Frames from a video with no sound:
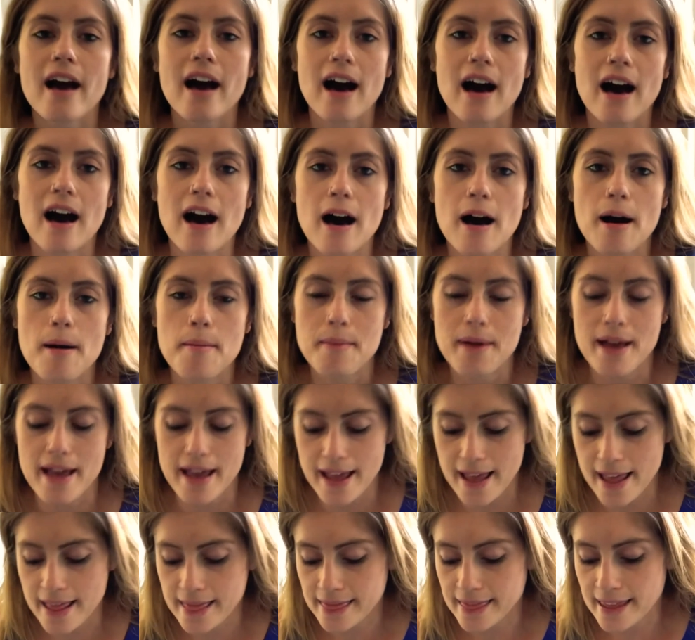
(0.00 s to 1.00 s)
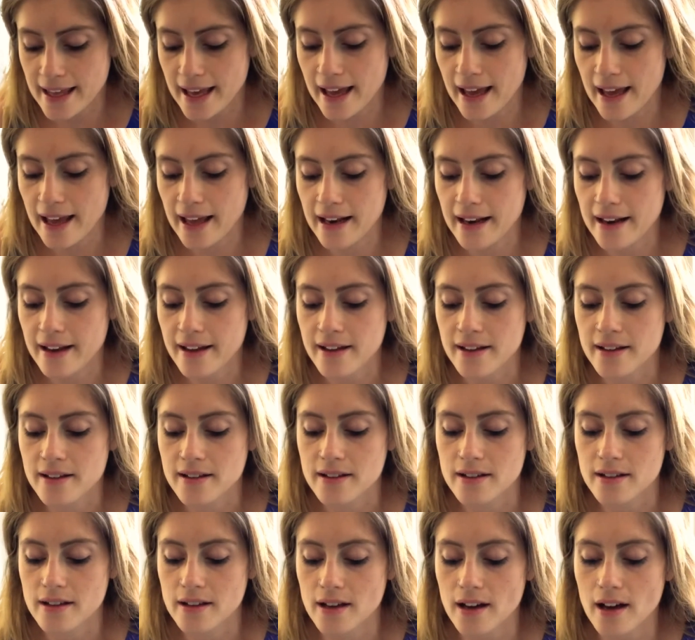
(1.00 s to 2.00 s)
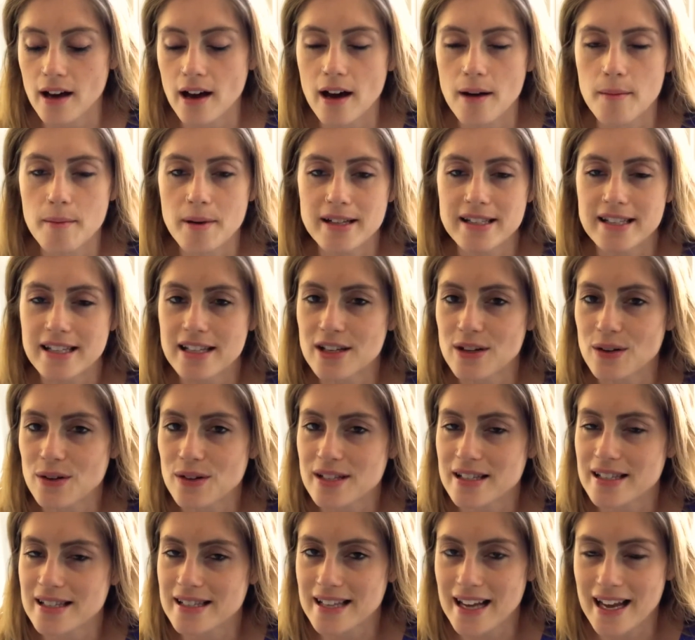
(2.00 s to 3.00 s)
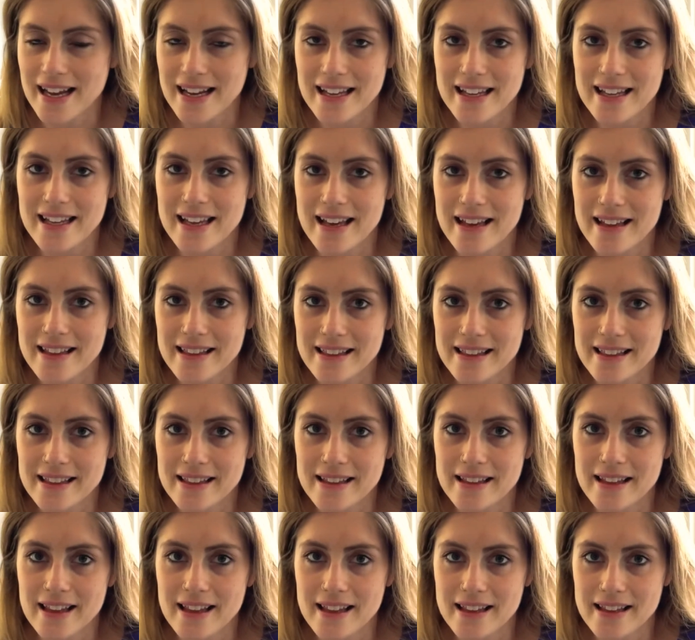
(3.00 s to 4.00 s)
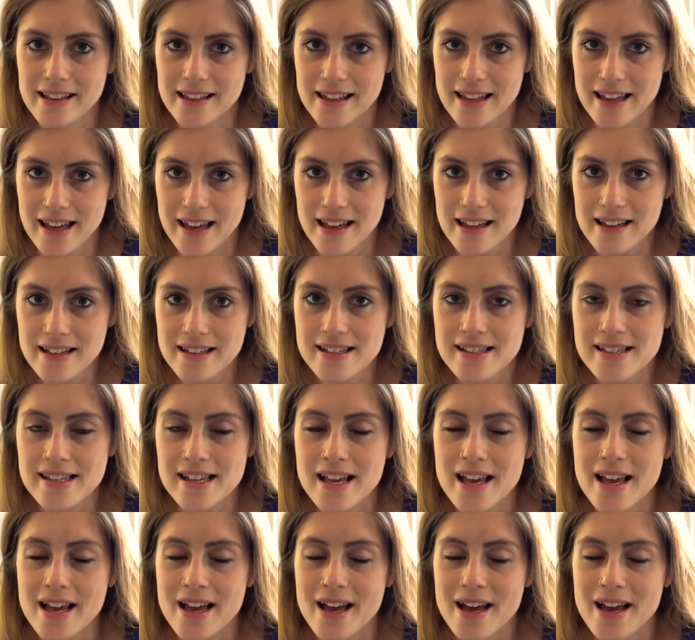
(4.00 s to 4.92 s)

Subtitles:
And then I did notice tiny kicks